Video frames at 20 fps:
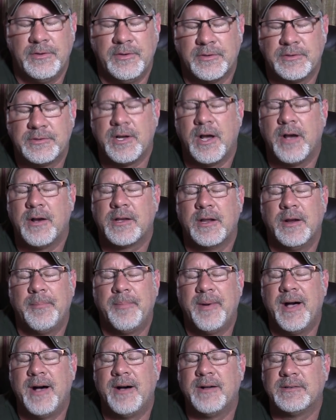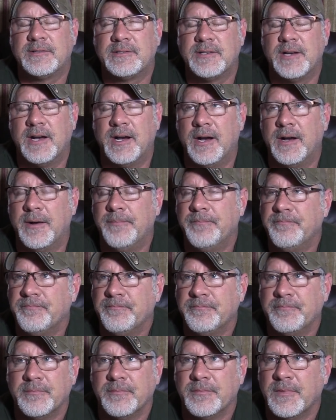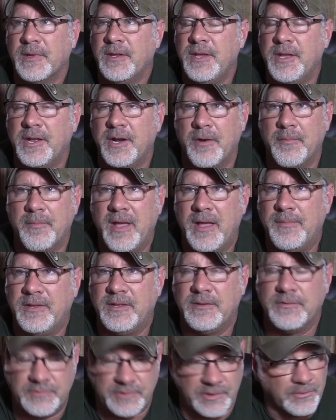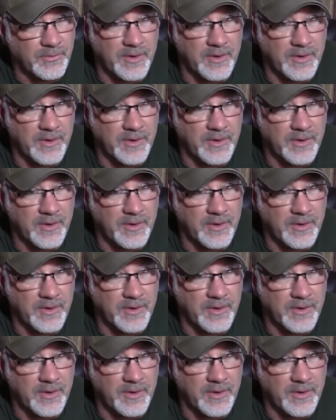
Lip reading: You're talking about maybe $250,